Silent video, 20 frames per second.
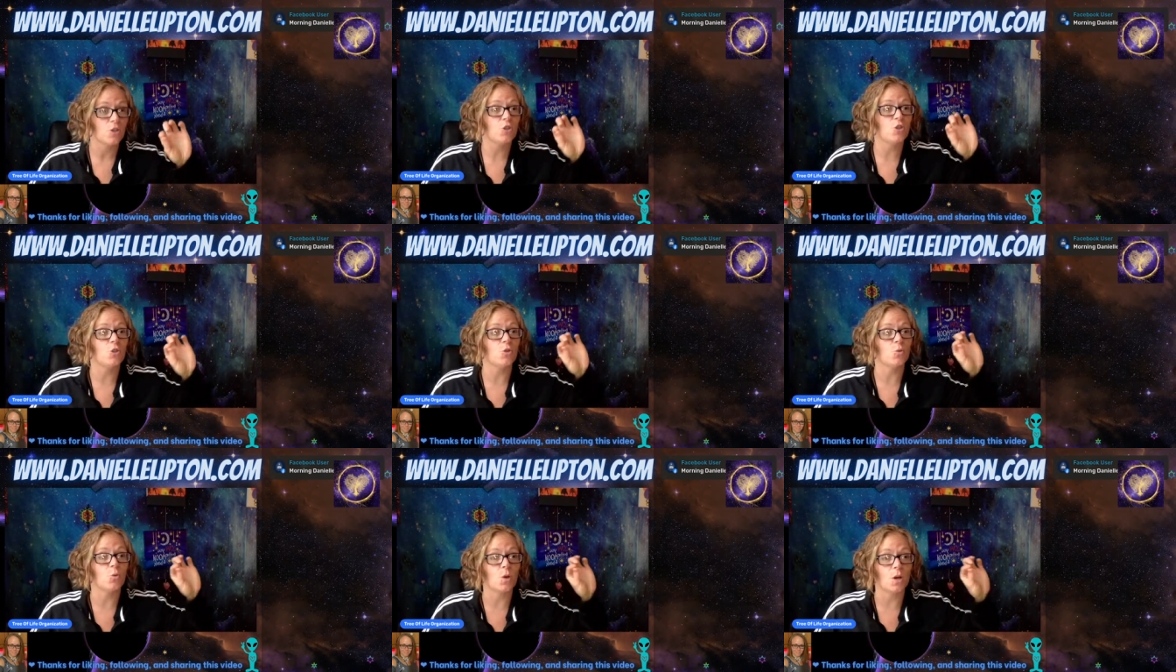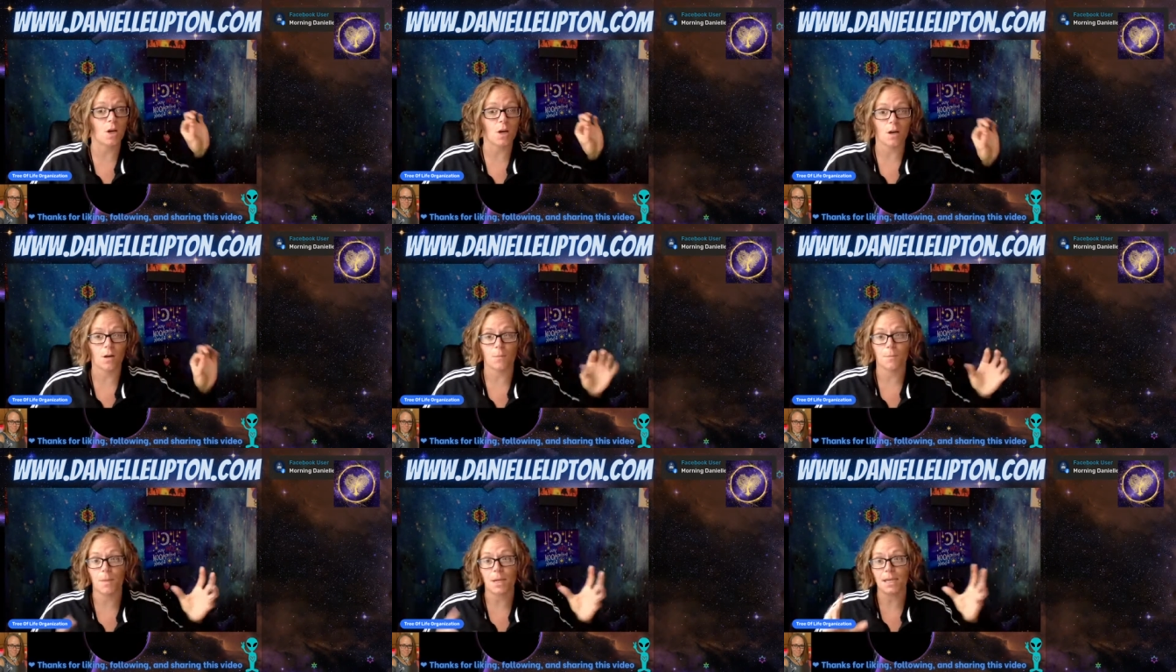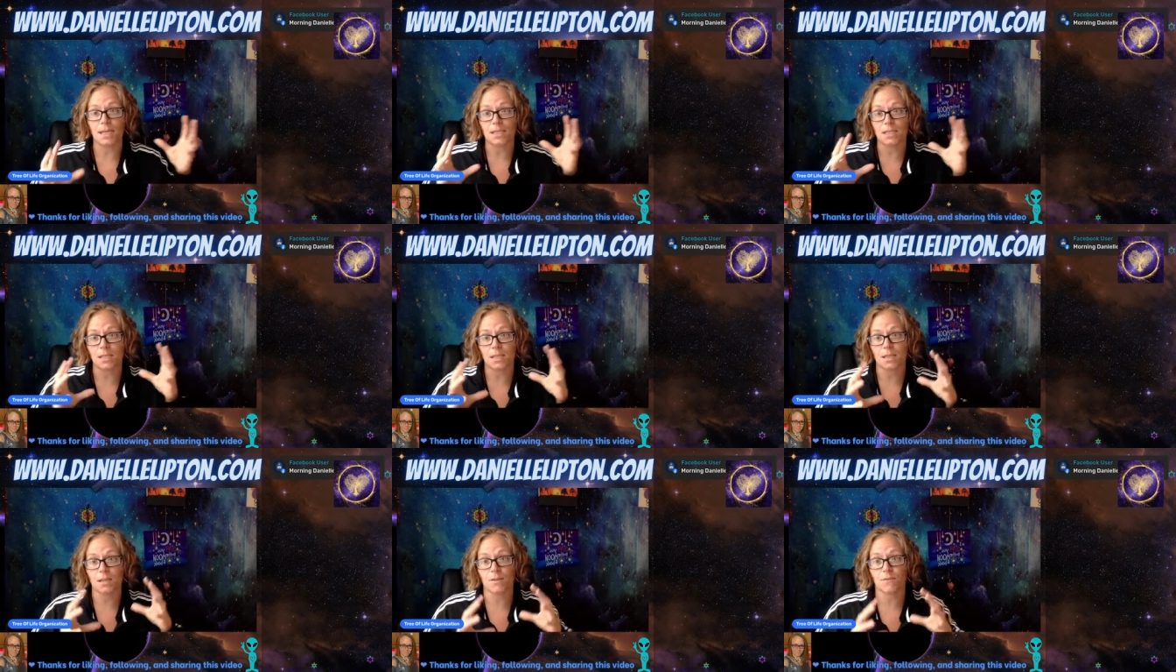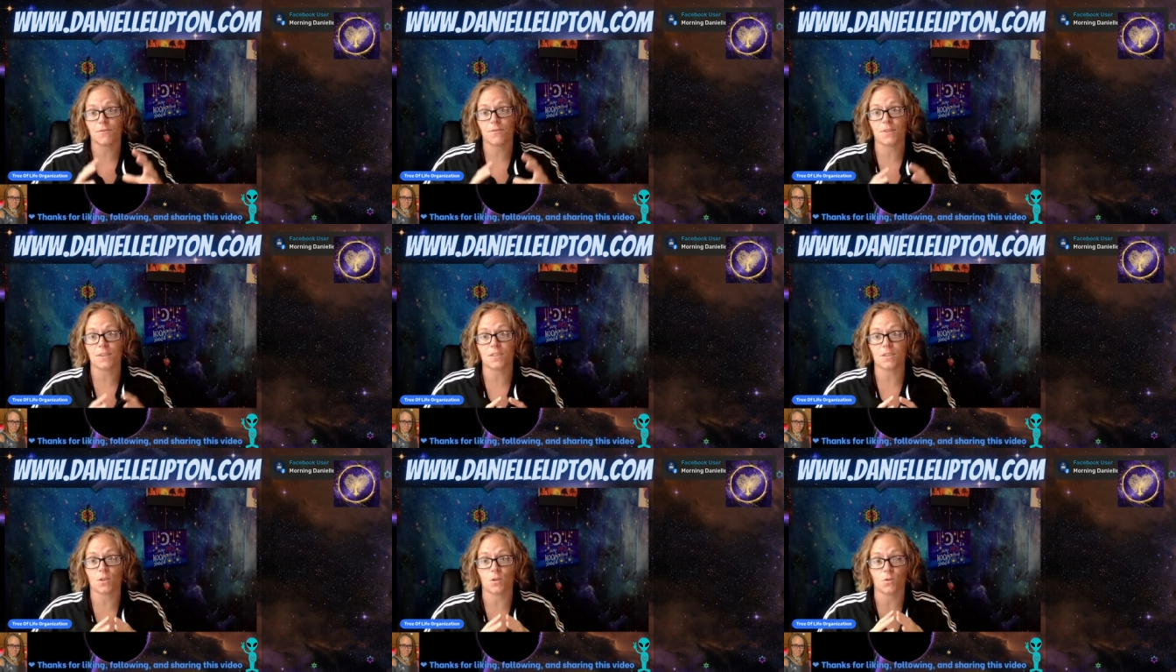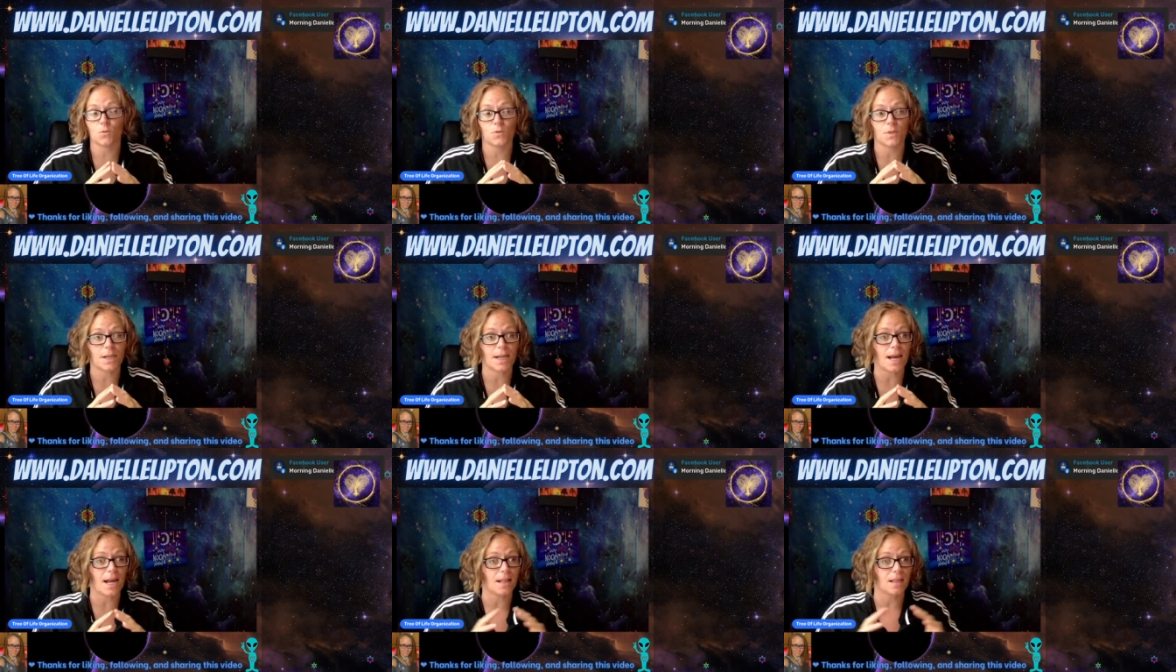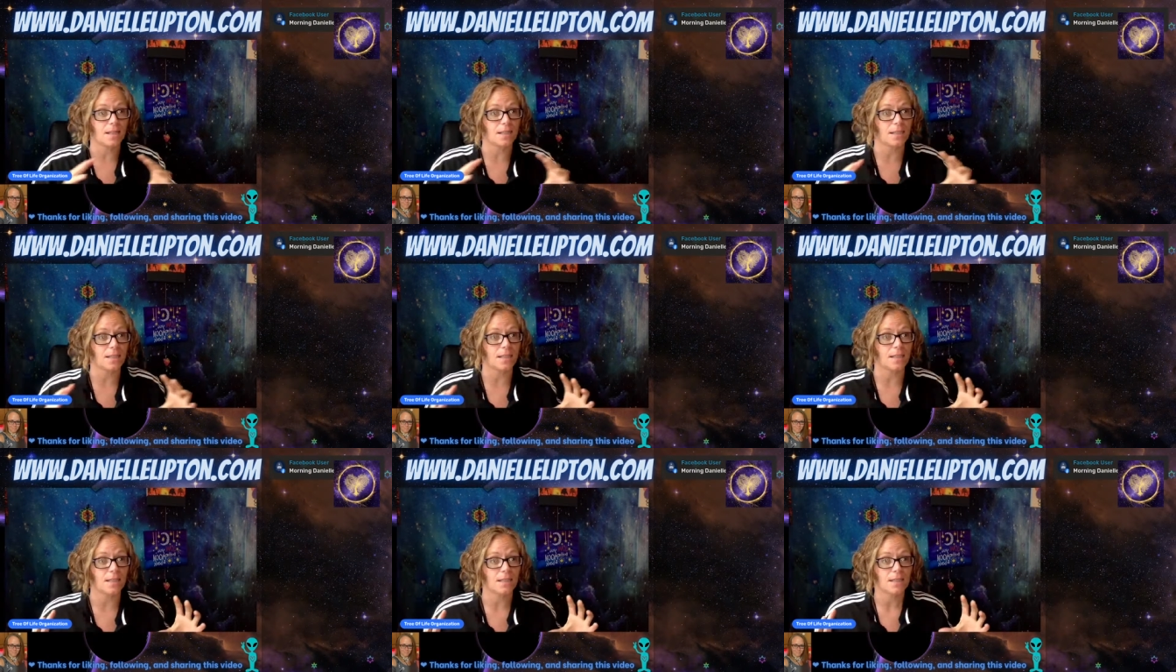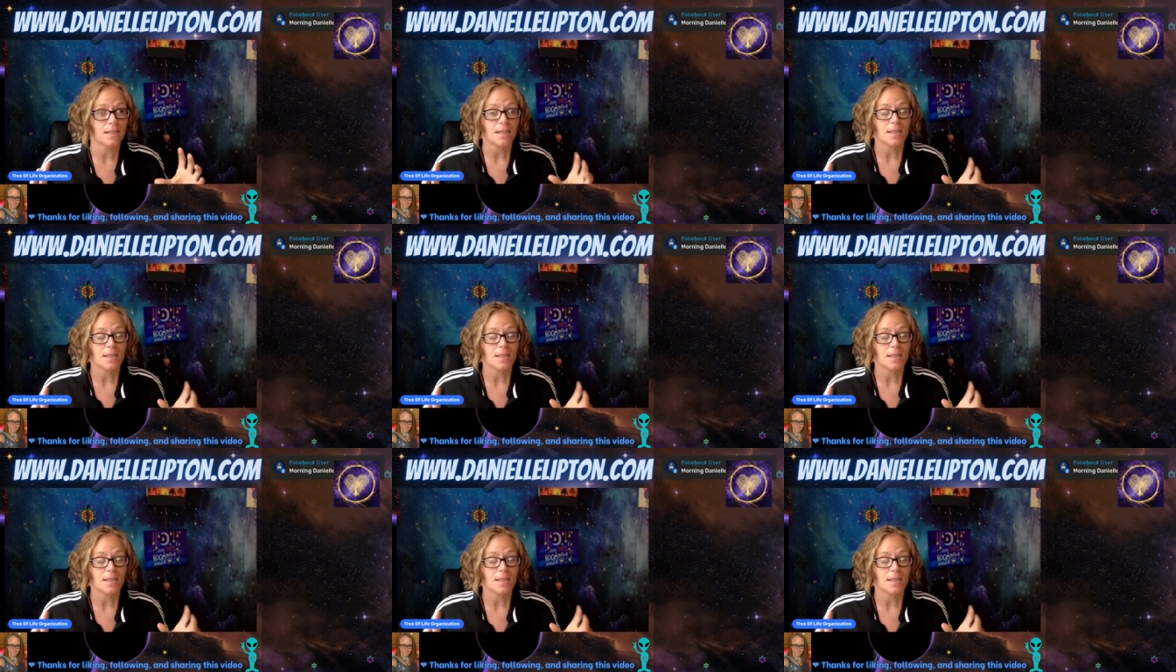to come into their physical reality.